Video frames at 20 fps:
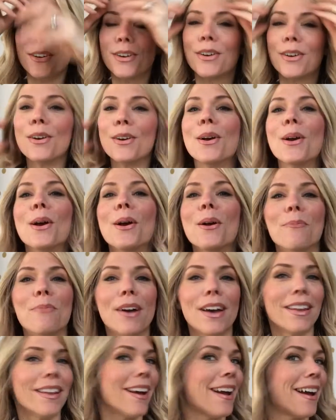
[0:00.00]

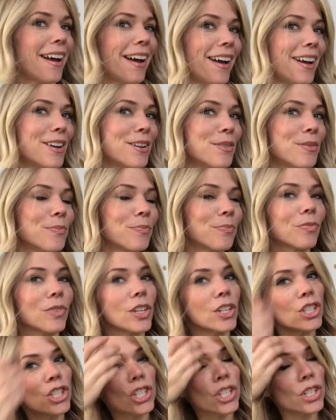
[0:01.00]
but uh,
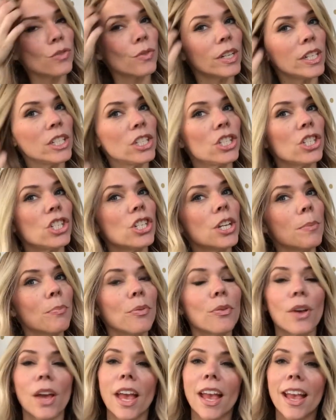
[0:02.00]
she's ready to
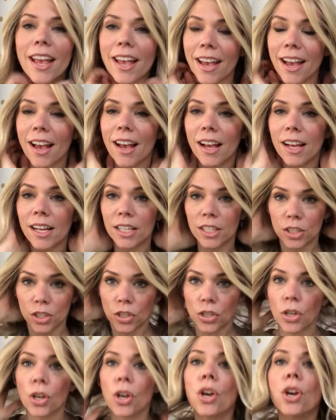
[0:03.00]
ship
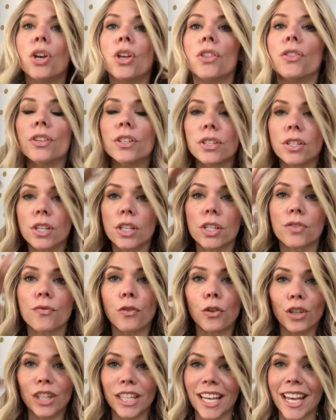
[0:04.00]
and this is
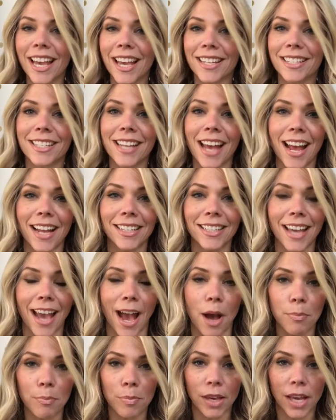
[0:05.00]
fully hand-tied
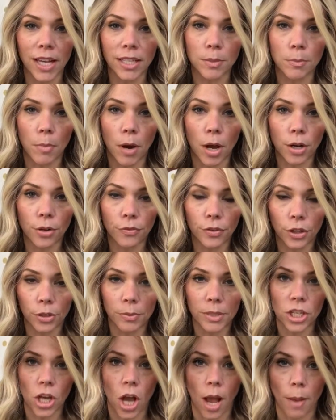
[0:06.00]
cap. It has a
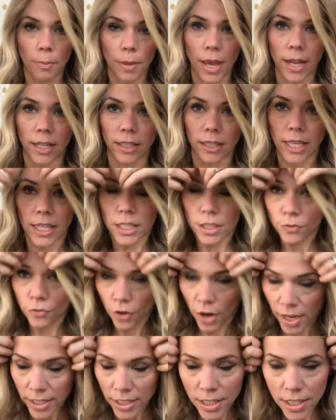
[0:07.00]
monofilament top and a lace
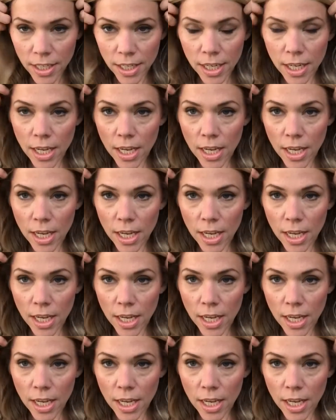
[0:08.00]
front.